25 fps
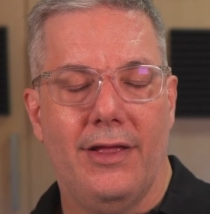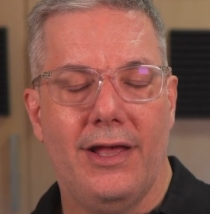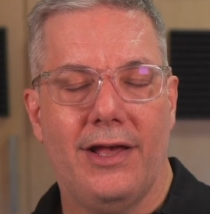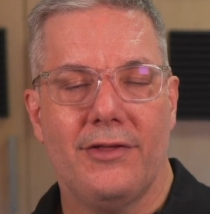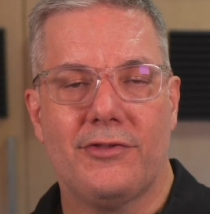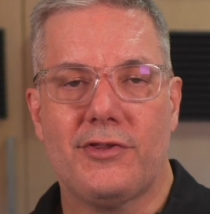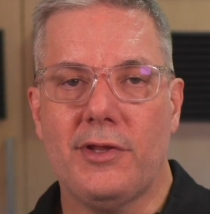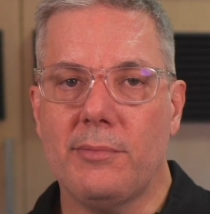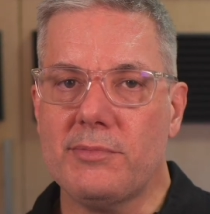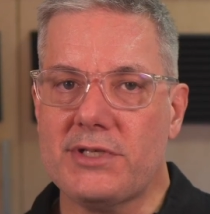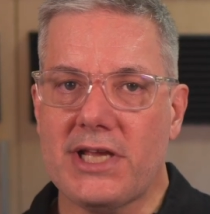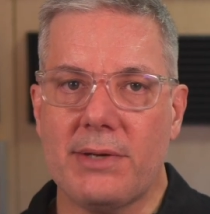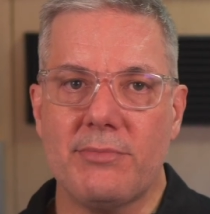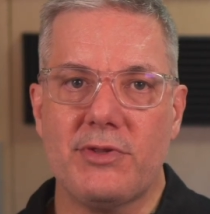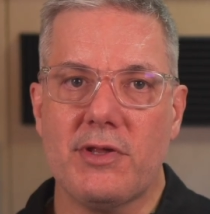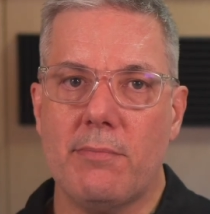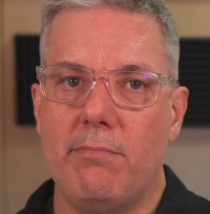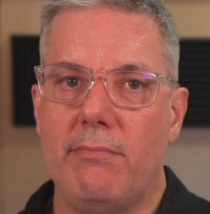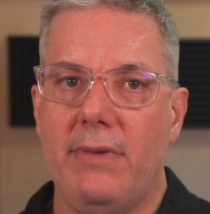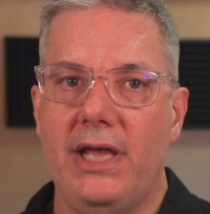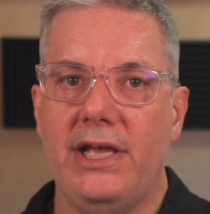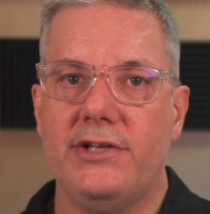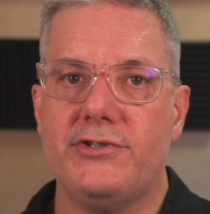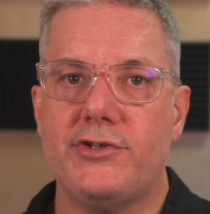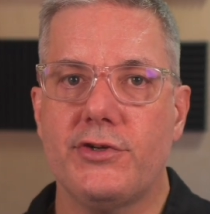Sometimes a
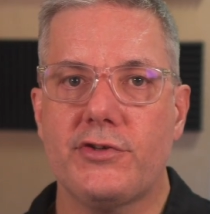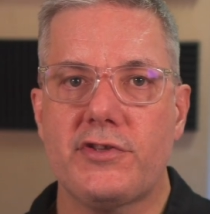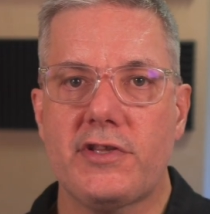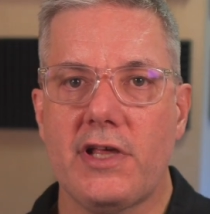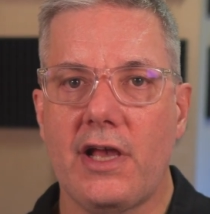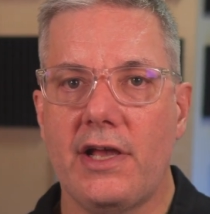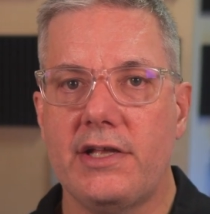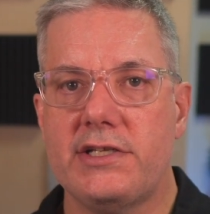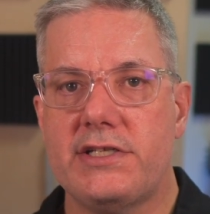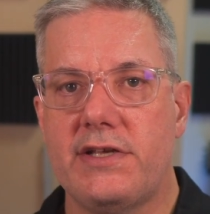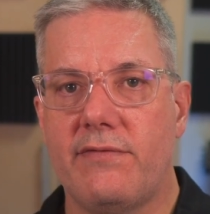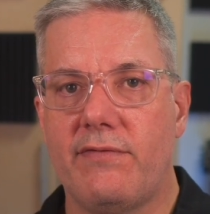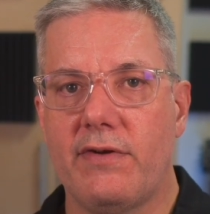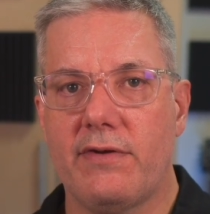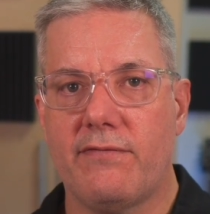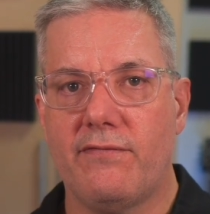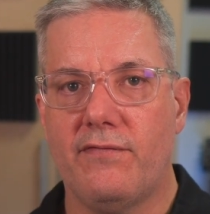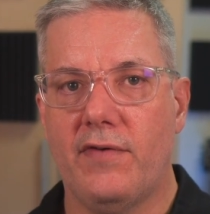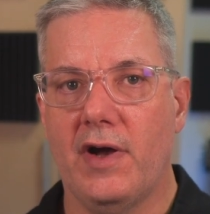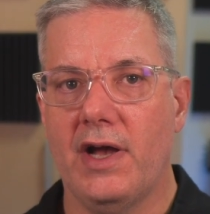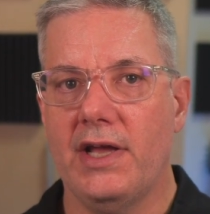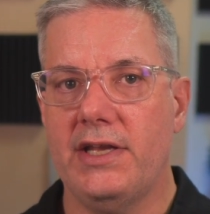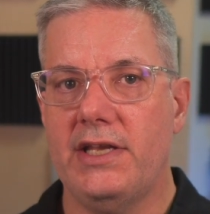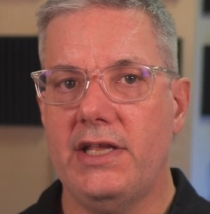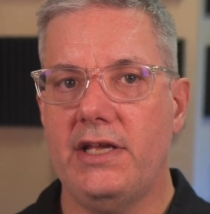major scientific
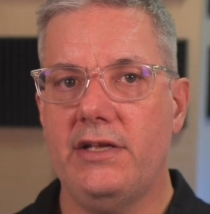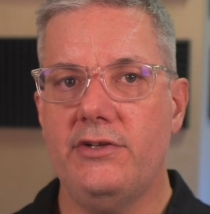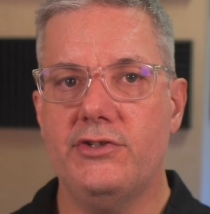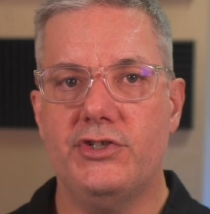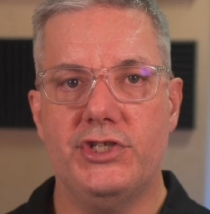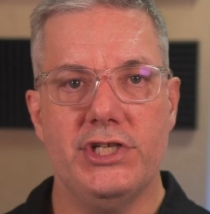finding